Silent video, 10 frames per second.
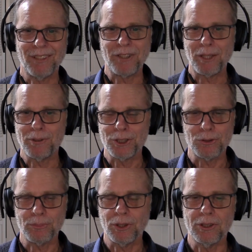and fame and
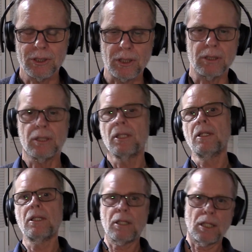disrepute, sort of
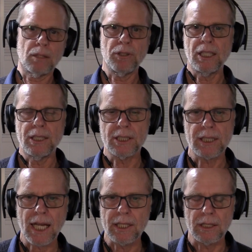kind of really
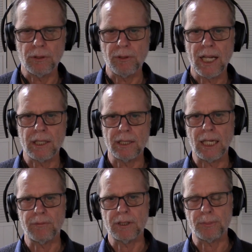scattered around
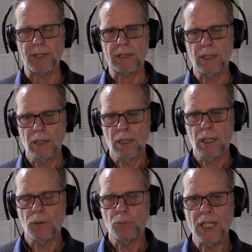in that respect,
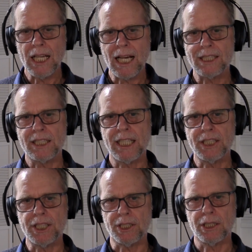really
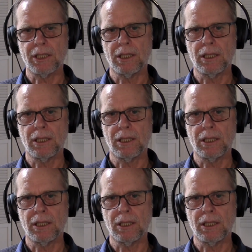uncentered.